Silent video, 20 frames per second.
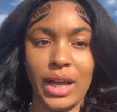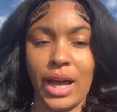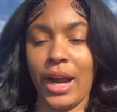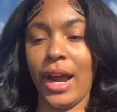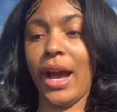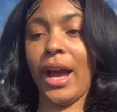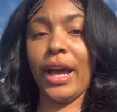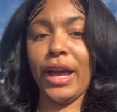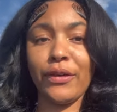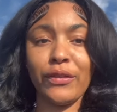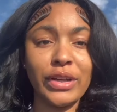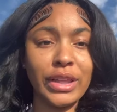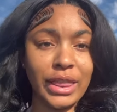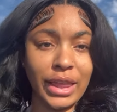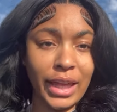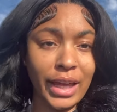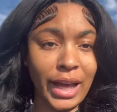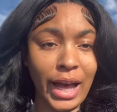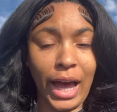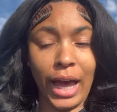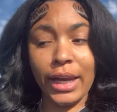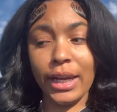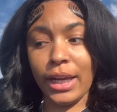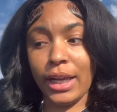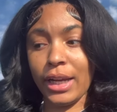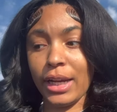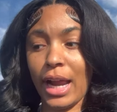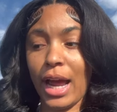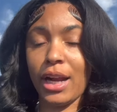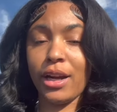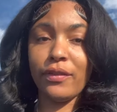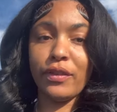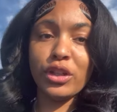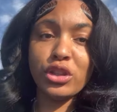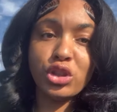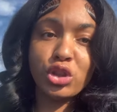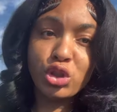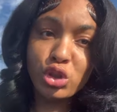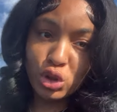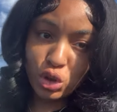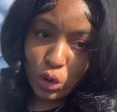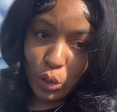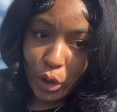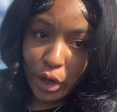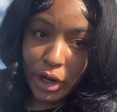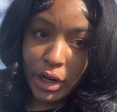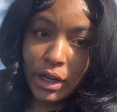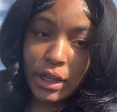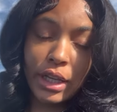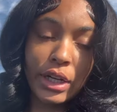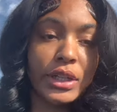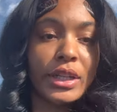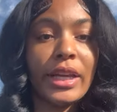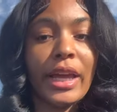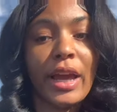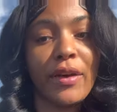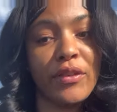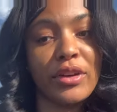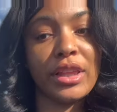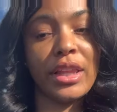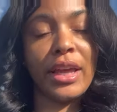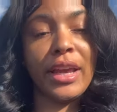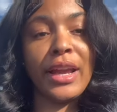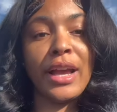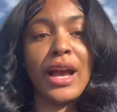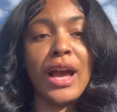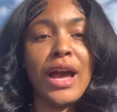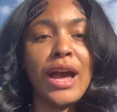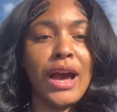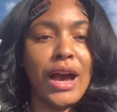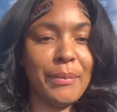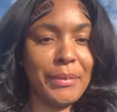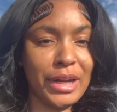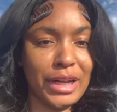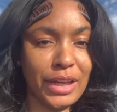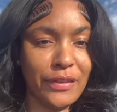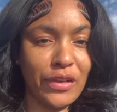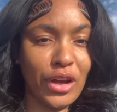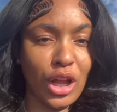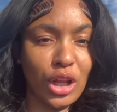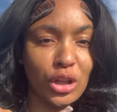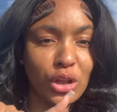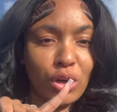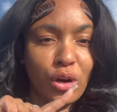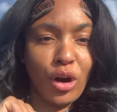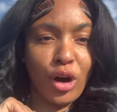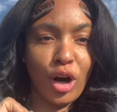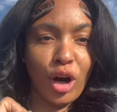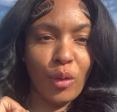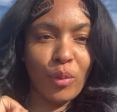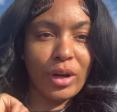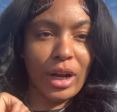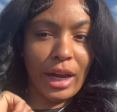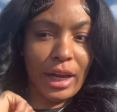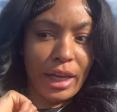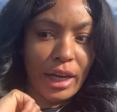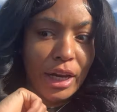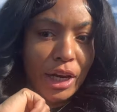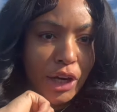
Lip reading: I got everything I needed out of the store. Literally everything. I'm gonna give y'all a little haul when I get in